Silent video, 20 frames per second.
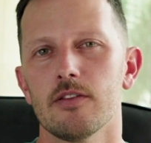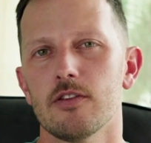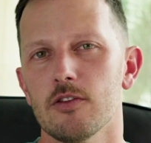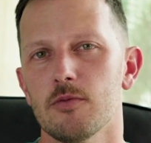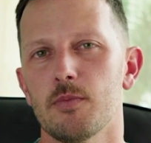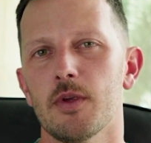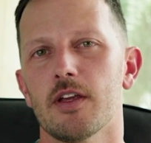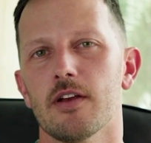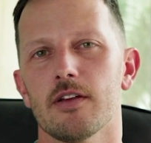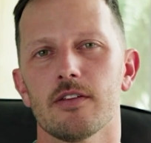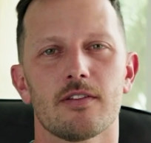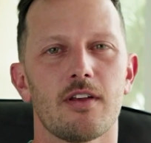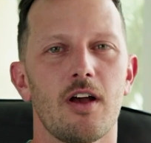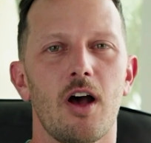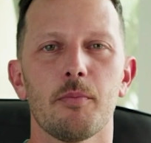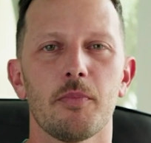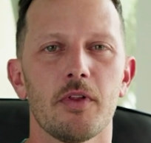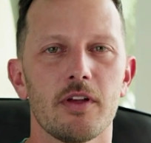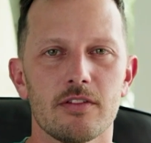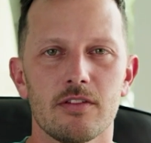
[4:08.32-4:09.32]
is because
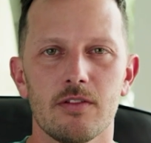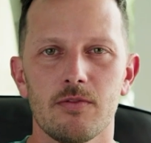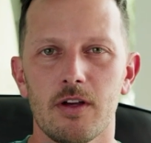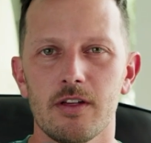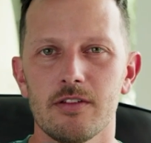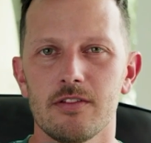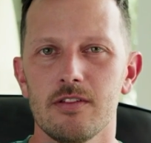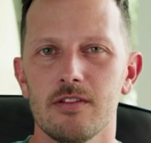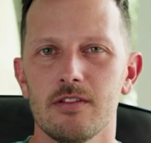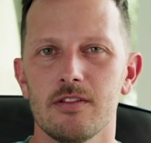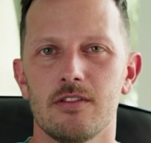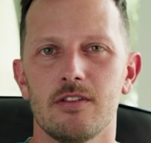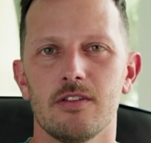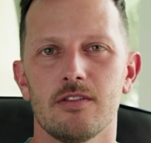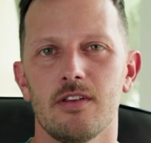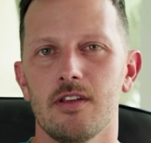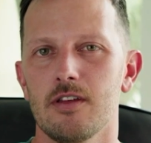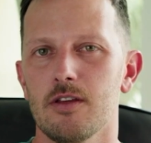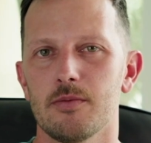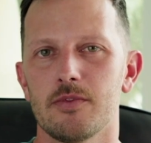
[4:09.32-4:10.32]
complex devices
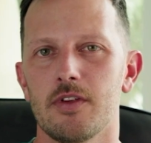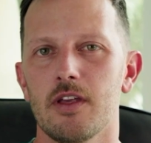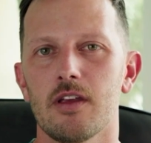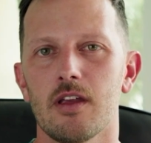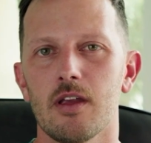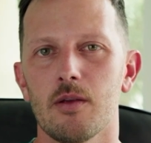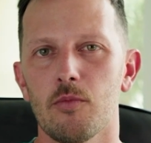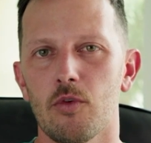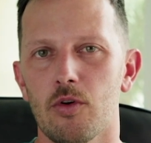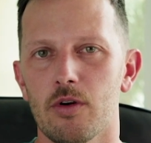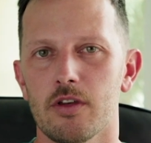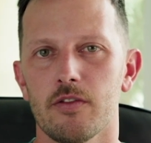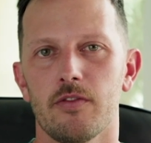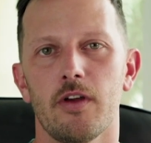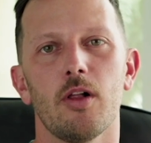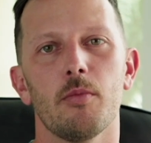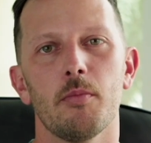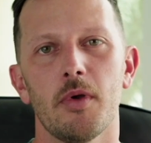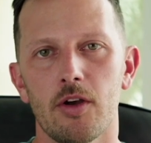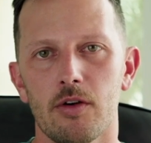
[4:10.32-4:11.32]
just end up taking more
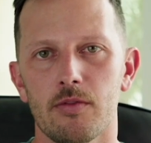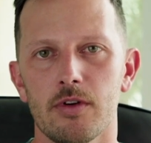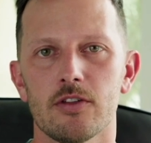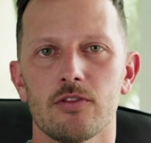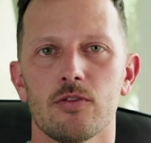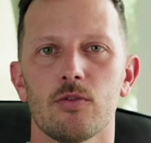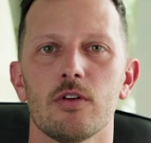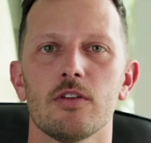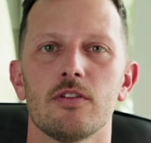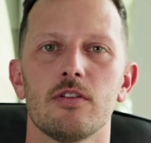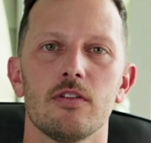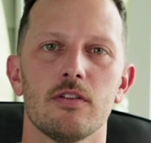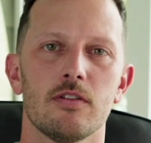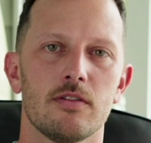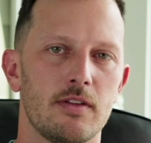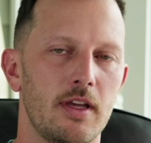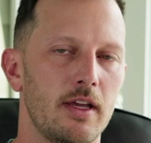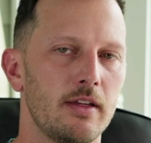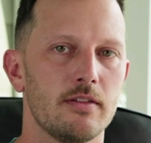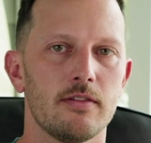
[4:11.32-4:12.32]
developmental resources,
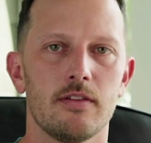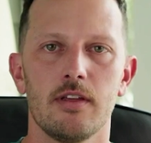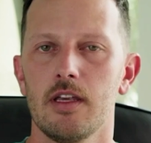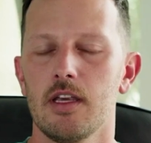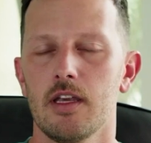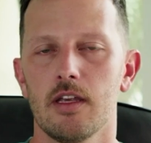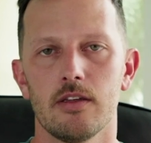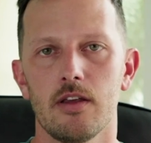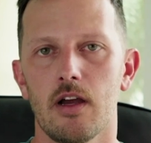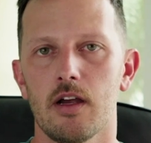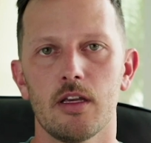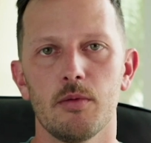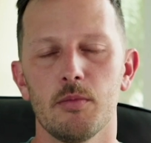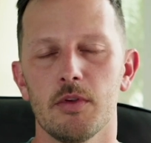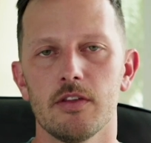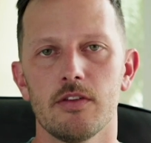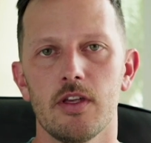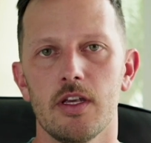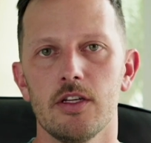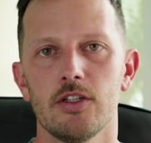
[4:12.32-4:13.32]
testing, and
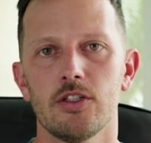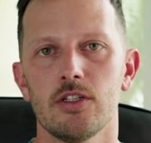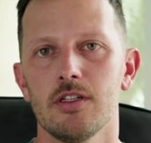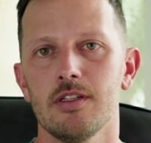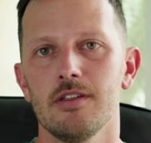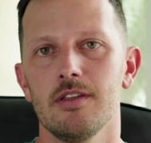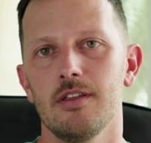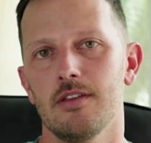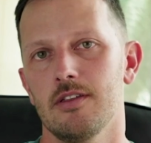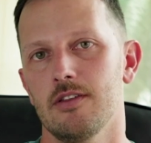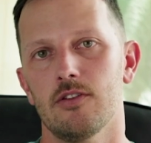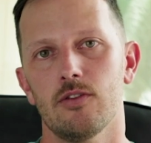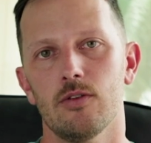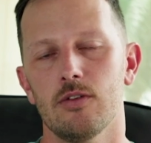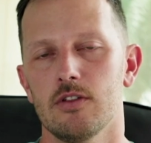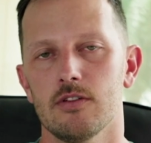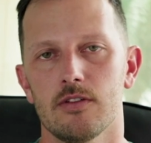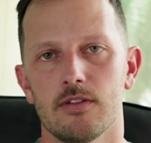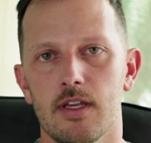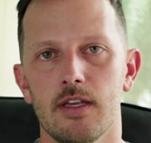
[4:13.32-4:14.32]
documentation, and so it
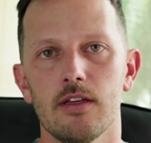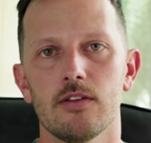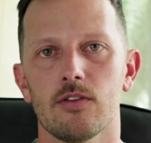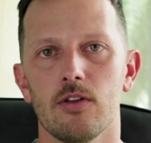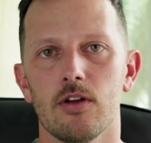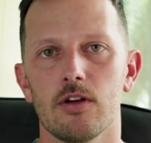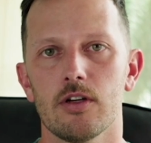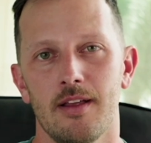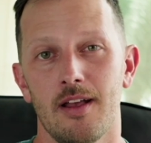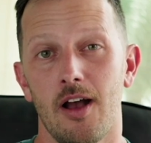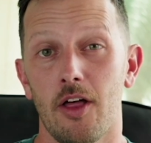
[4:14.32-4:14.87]
just takes longer.